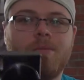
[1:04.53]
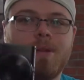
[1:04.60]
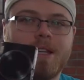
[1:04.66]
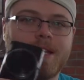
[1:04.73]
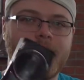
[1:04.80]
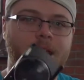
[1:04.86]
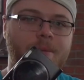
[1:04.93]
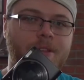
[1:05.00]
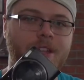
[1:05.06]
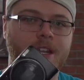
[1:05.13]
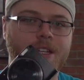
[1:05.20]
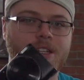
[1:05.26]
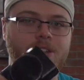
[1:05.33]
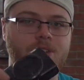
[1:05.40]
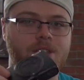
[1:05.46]
my camera that I
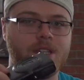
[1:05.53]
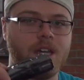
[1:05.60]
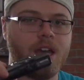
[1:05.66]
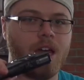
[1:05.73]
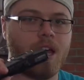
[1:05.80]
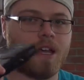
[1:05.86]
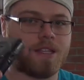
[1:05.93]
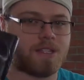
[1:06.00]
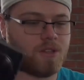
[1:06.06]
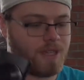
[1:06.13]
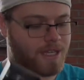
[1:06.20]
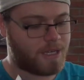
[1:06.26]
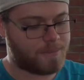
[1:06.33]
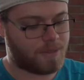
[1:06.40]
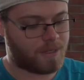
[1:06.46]
use, so I
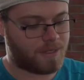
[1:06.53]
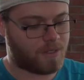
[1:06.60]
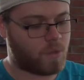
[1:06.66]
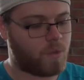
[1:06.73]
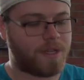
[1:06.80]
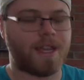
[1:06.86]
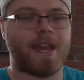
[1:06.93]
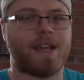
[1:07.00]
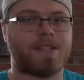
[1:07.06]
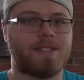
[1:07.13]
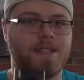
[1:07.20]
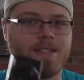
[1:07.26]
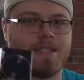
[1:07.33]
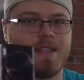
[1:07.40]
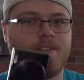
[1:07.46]
keep it in quick
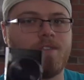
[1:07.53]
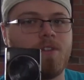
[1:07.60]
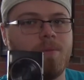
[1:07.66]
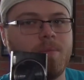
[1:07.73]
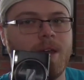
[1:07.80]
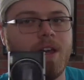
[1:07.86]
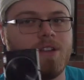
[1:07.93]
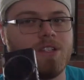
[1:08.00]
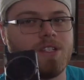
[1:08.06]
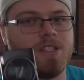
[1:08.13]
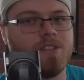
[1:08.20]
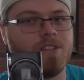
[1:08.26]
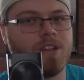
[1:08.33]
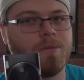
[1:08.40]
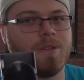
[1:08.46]
access in that front pouch. It's
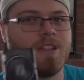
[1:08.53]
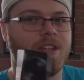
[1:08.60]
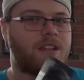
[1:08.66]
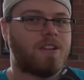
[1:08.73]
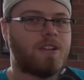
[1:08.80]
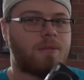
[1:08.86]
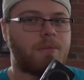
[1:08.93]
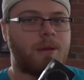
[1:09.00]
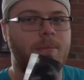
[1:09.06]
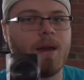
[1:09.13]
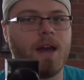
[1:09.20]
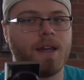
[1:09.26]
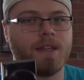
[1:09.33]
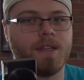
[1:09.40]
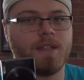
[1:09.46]
either gonna be there or in my
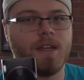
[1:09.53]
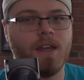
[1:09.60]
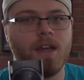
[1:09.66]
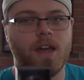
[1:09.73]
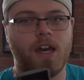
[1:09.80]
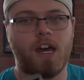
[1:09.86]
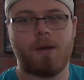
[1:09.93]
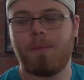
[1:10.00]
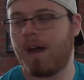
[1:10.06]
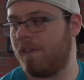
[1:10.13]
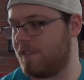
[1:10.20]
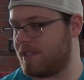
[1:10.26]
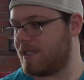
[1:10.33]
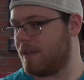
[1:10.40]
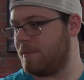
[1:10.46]
pocket.
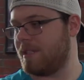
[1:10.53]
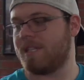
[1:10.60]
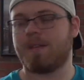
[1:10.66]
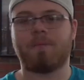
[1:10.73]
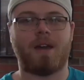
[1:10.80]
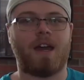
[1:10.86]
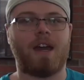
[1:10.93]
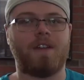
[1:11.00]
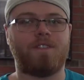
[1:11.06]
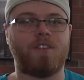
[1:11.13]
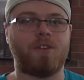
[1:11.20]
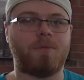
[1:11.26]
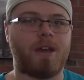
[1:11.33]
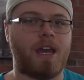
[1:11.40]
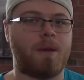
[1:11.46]
Obviously I'm gonna take my
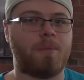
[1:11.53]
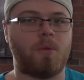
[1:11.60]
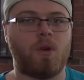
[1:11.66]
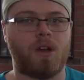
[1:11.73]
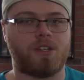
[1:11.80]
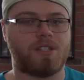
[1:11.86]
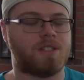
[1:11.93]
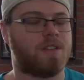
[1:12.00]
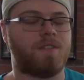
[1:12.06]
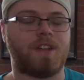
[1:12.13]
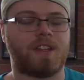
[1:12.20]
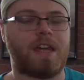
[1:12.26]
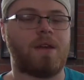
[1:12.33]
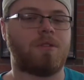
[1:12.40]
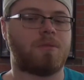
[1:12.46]
iPhone, my Apple Watch and stuff like
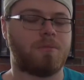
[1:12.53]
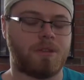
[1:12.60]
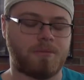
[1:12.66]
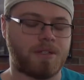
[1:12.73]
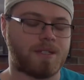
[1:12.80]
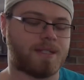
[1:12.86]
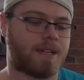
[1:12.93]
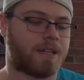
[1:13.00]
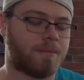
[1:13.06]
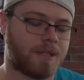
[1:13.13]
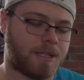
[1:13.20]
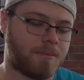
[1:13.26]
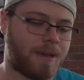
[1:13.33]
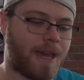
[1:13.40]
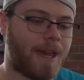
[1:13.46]
that with me, but it's not gonna be in
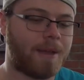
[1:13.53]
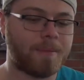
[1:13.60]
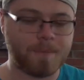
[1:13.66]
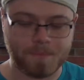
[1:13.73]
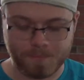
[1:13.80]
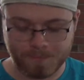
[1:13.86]
the bag.